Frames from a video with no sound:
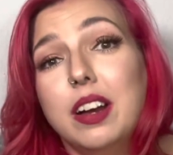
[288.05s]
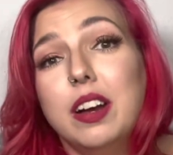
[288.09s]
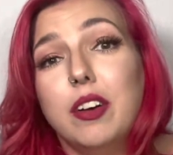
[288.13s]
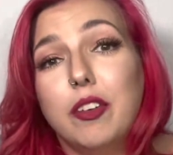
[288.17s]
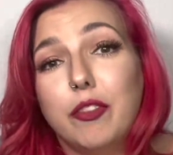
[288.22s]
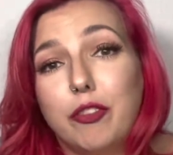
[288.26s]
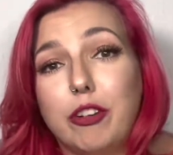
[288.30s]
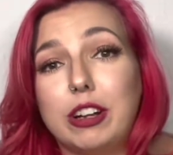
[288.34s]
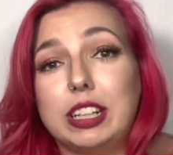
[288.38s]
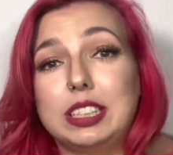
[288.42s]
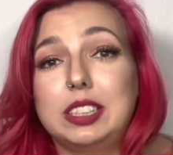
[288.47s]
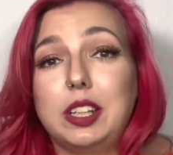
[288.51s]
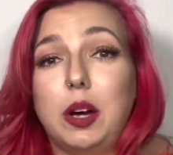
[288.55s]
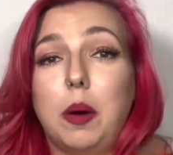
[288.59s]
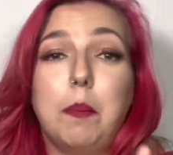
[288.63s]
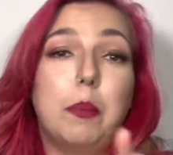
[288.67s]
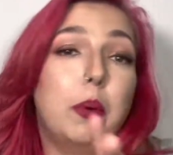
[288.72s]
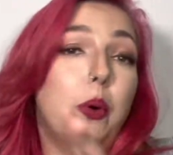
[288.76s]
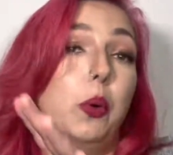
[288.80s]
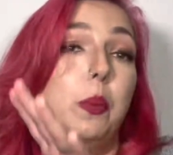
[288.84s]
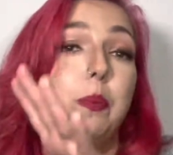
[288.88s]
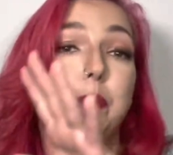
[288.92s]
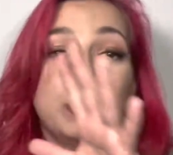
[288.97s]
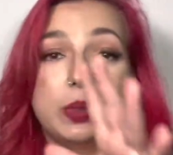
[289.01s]
For
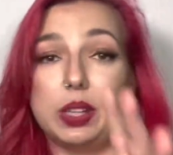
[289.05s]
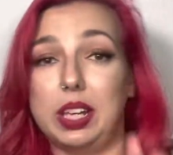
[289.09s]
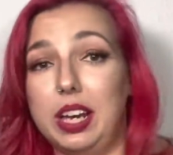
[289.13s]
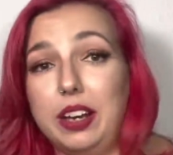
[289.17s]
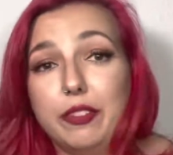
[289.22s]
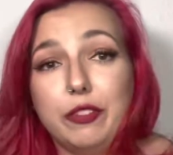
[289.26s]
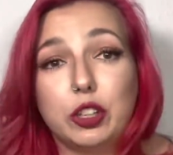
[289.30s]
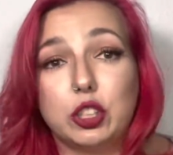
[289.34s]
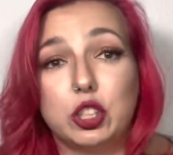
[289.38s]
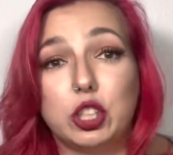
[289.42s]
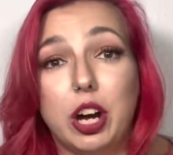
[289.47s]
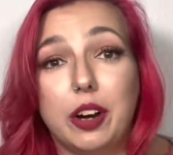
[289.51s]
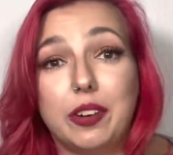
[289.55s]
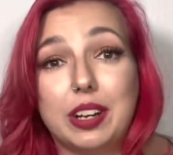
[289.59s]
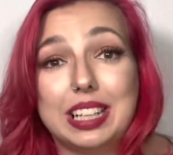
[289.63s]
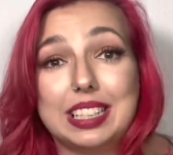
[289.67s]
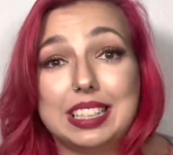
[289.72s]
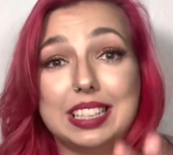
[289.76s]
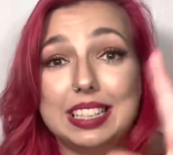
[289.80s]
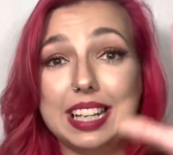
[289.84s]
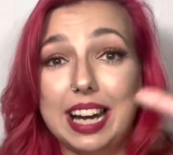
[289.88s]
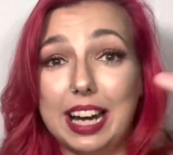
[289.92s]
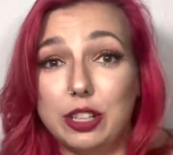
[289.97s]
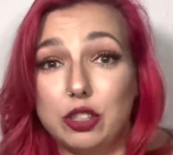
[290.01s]
example, if your child has
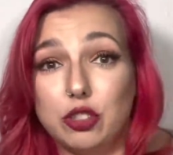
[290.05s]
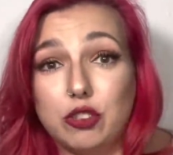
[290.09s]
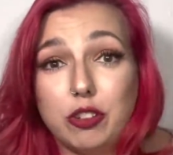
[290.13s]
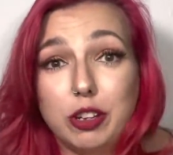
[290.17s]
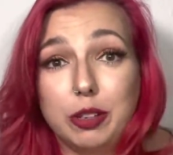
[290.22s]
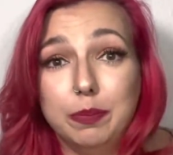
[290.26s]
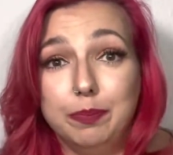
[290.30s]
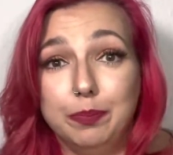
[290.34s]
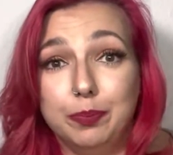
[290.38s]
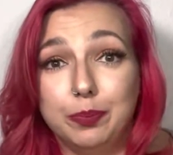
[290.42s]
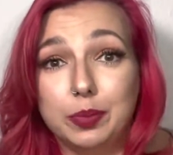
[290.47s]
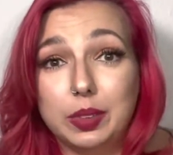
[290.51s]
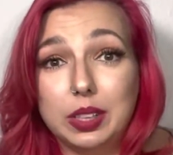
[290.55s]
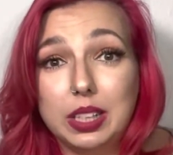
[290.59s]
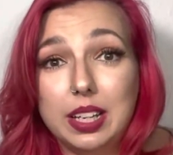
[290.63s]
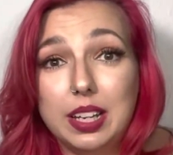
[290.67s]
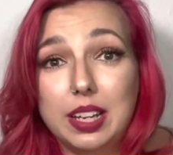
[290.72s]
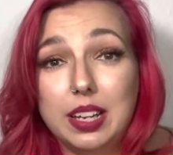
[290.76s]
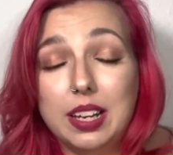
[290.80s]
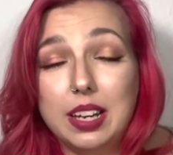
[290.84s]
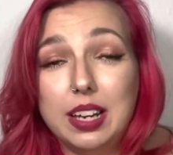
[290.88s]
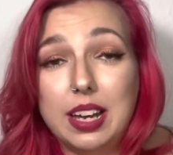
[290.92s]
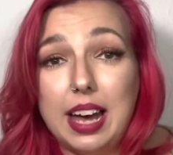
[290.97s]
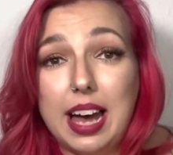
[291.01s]
a tantrum
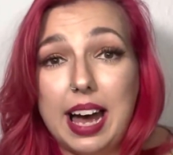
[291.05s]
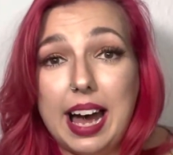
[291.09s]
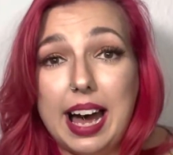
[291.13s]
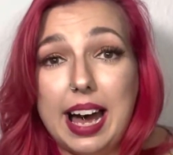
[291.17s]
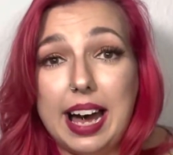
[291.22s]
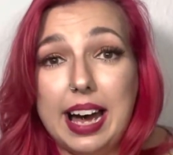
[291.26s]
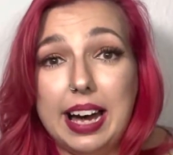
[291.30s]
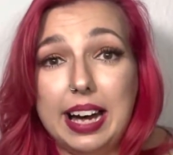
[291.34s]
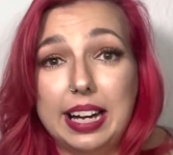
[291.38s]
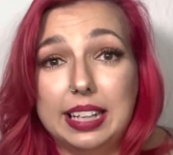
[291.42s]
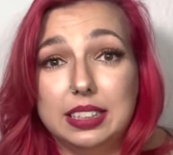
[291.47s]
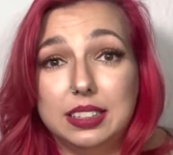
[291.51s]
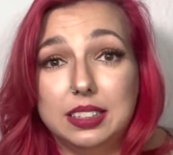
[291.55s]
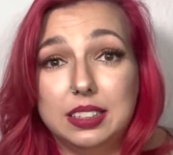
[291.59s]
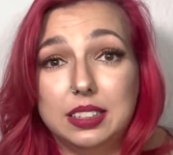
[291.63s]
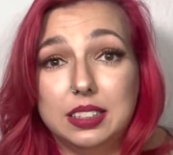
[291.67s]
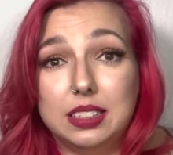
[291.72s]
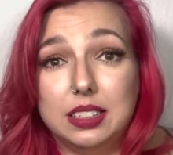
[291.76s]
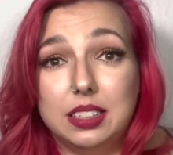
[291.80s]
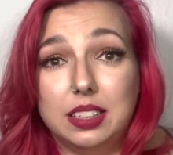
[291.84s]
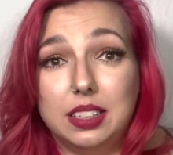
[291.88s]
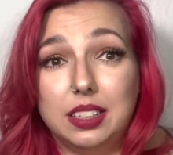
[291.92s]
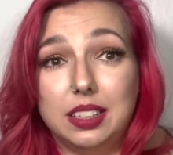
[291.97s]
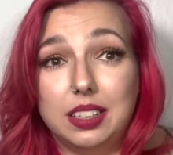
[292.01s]
and
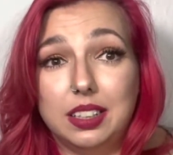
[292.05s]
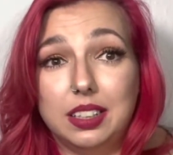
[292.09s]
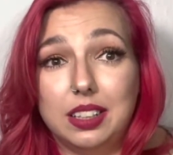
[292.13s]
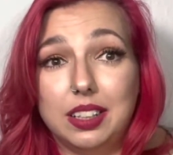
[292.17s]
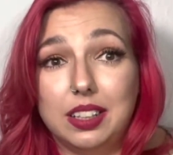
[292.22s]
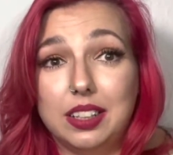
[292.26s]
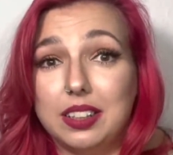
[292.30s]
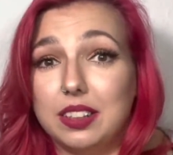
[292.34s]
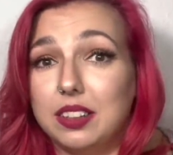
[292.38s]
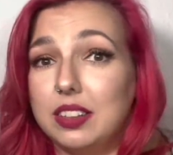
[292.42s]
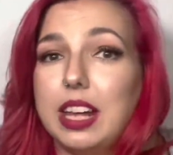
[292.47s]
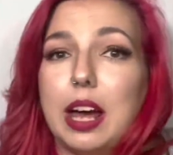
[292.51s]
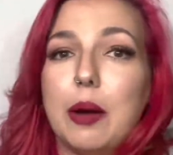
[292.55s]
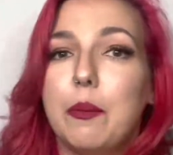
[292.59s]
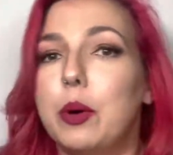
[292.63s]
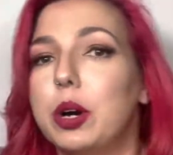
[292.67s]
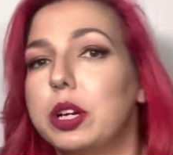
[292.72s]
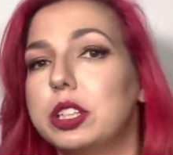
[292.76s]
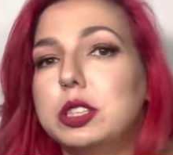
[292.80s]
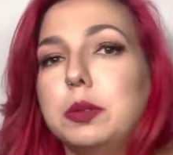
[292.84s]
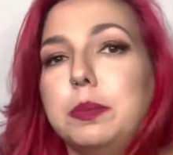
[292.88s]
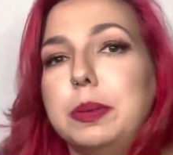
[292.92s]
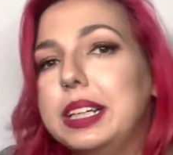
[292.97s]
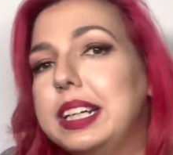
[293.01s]
they were
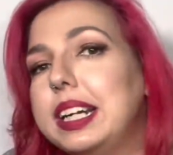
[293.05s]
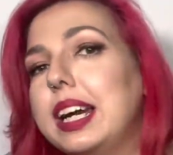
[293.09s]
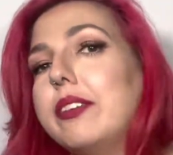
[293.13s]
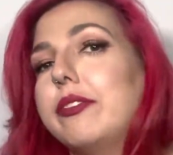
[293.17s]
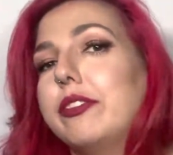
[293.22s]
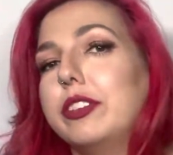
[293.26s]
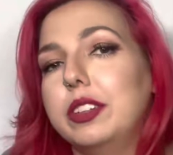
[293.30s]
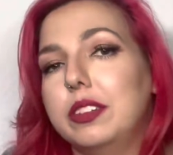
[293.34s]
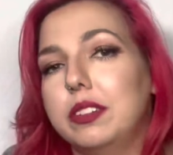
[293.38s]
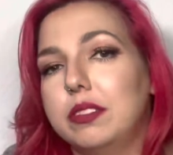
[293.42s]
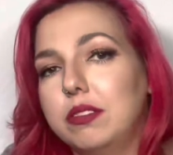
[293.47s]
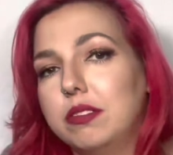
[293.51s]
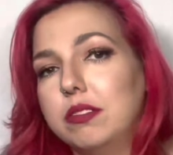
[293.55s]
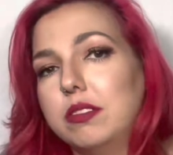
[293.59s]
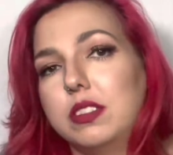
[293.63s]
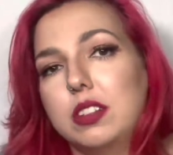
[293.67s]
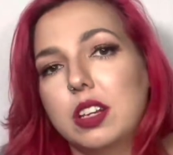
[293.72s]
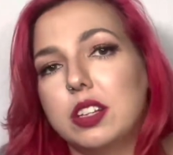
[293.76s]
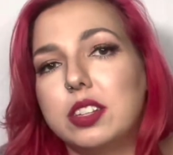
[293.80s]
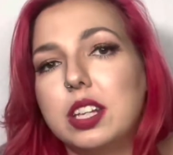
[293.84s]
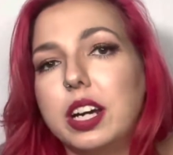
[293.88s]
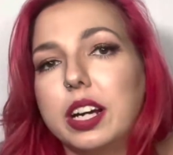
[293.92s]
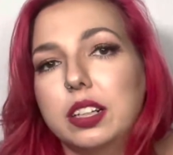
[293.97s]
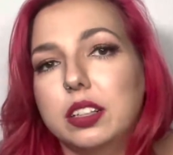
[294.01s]
to be given the
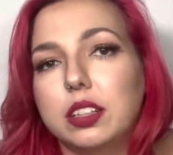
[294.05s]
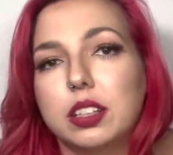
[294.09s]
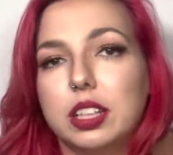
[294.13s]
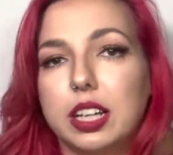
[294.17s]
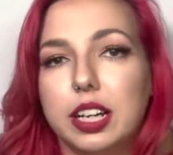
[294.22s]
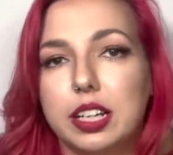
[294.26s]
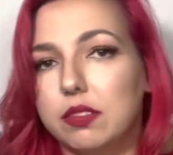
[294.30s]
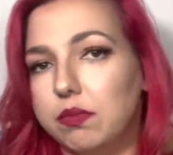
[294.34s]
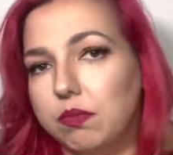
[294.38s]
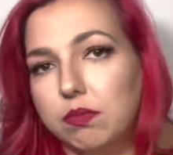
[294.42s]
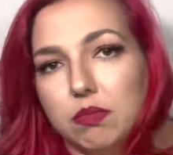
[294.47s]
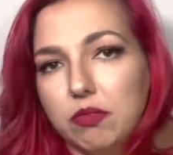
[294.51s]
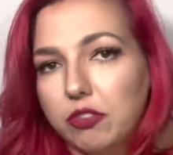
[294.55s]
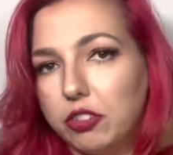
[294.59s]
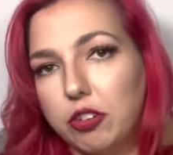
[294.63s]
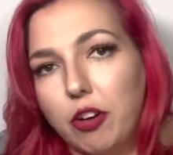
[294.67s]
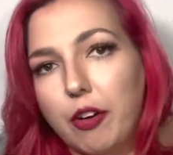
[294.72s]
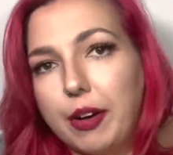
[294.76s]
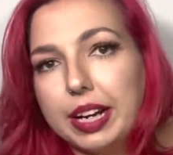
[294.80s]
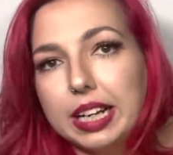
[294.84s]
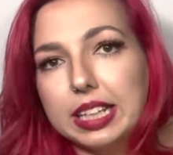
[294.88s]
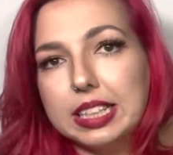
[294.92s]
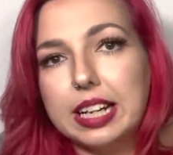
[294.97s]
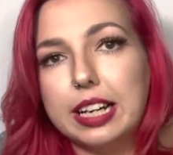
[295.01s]
thing that they're
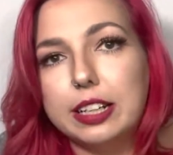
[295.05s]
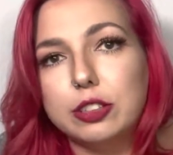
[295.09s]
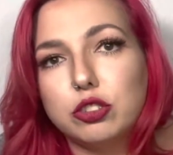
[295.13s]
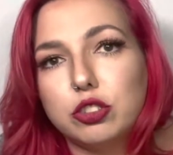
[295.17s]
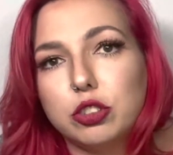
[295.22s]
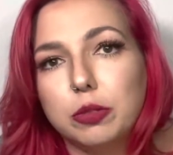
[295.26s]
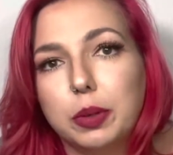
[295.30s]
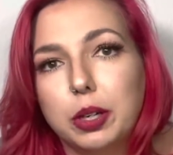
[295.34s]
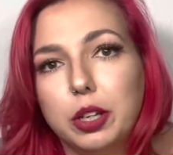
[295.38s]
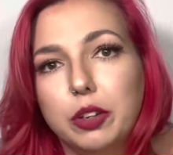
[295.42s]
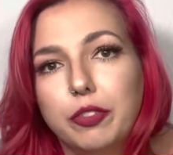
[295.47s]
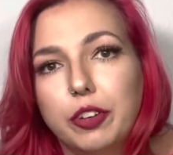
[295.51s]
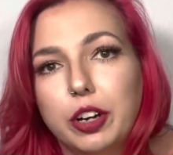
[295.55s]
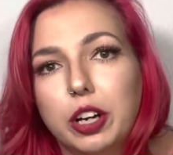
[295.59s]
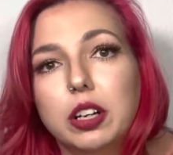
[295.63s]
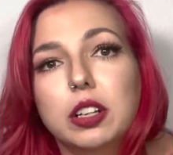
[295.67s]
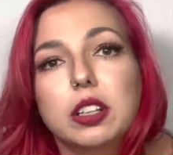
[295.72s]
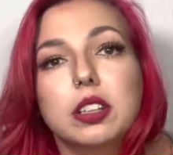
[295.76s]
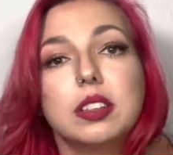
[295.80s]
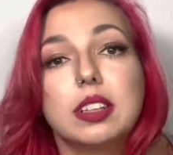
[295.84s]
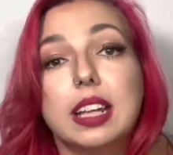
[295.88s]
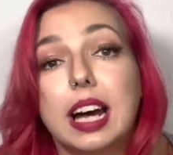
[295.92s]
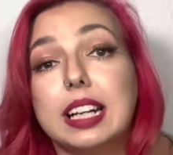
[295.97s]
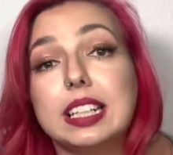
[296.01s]
throwing a tantrum over,
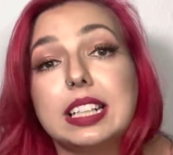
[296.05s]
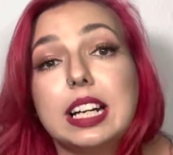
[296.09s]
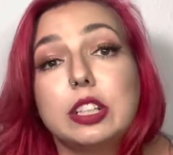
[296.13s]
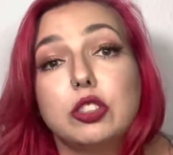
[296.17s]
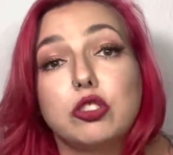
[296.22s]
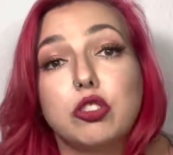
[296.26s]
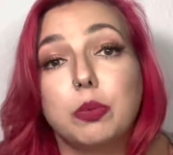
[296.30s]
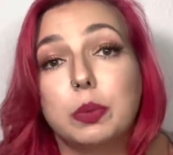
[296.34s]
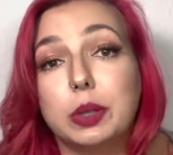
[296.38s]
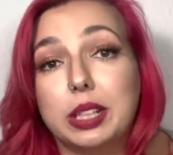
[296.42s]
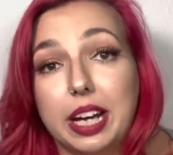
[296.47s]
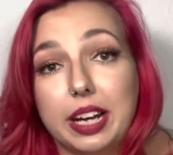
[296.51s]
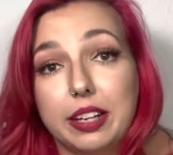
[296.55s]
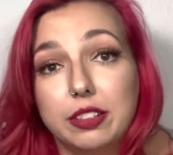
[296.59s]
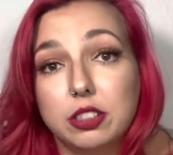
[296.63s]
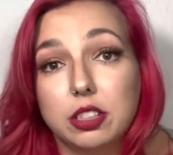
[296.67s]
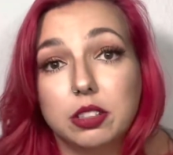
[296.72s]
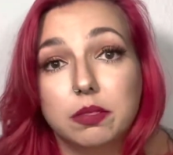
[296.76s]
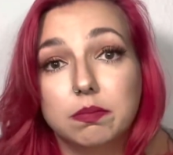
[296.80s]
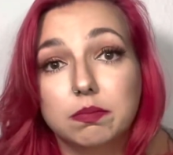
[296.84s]
that tantrum would end.